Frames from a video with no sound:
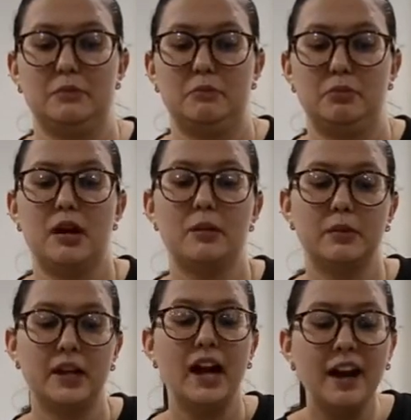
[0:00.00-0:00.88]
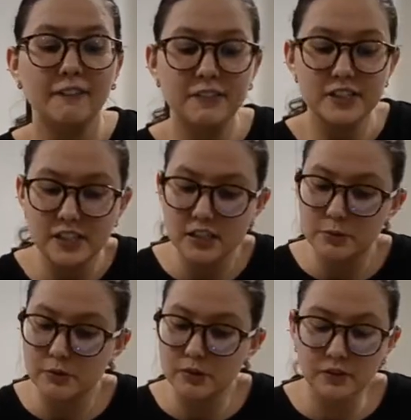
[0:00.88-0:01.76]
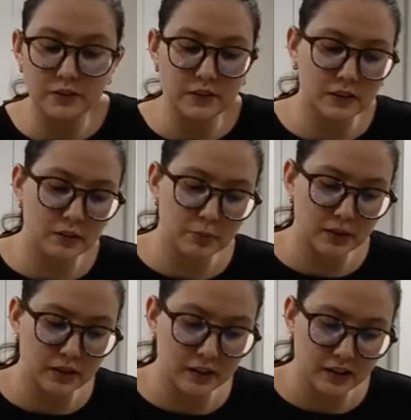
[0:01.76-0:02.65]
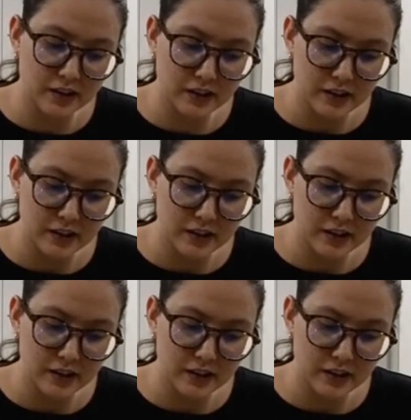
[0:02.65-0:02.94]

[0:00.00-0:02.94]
probably half a teaspoon of a little bit of